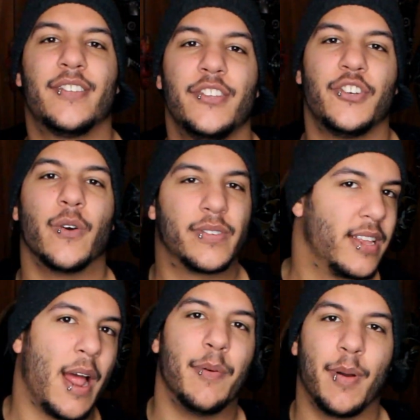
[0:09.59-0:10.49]
the jokes
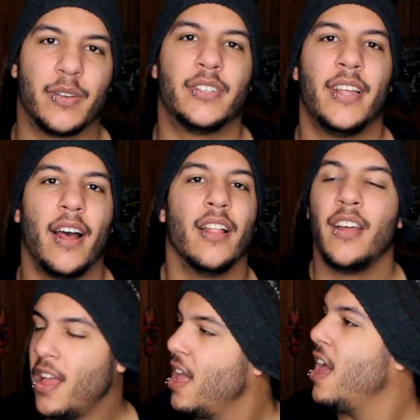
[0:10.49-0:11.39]
that I'm about to tell.
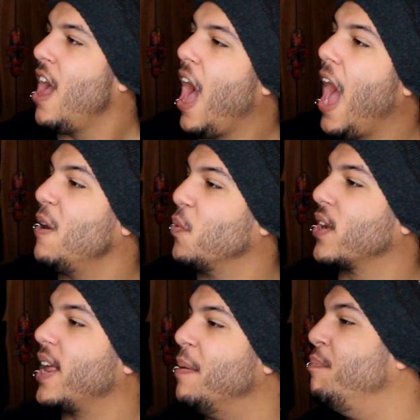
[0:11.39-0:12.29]
I
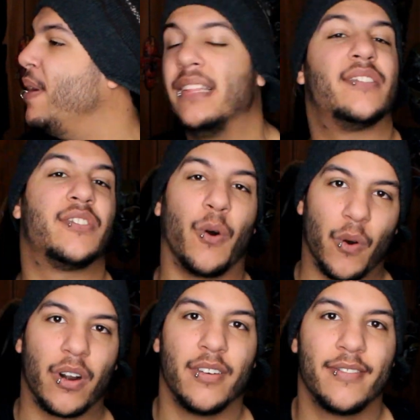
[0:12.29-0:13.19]
work at a bed
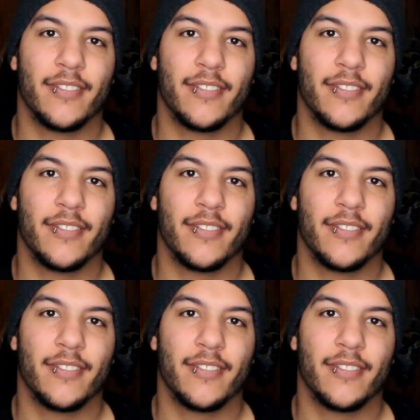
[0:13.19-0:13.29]
store.